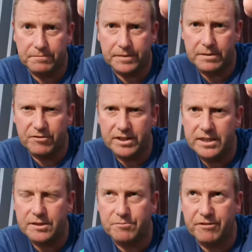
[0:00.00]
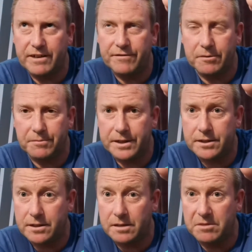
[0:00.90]
They released Bravehop
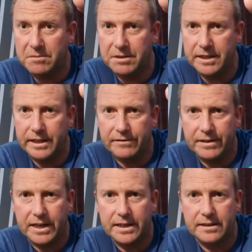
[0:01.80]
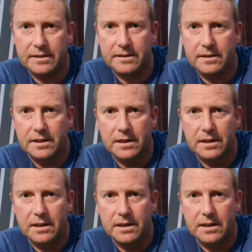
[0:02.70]
this time, I believe, and